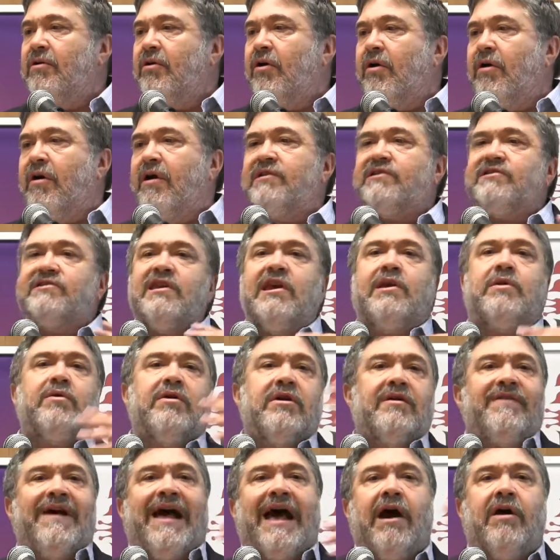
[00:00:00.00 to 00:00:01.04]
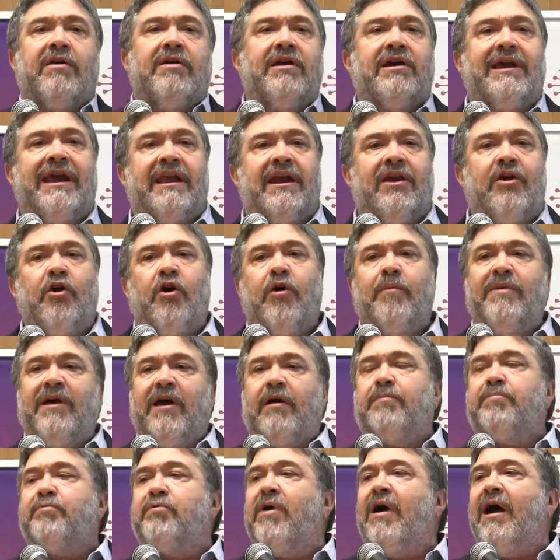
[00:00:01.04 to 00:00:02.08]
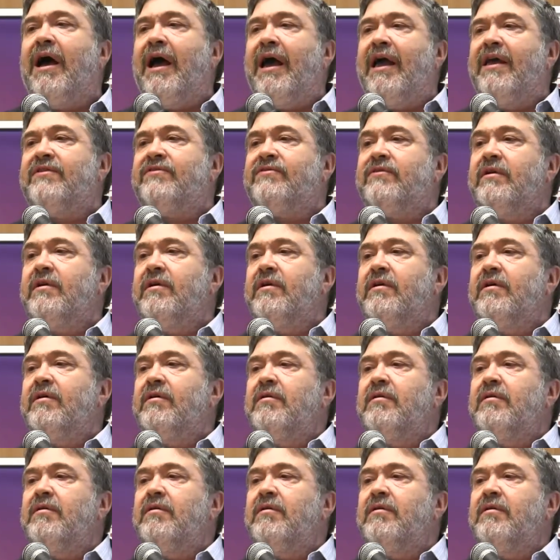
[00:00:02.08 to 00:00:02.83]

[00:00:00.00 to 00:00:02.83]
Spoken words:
or our secret of how to get a Nobel Prize,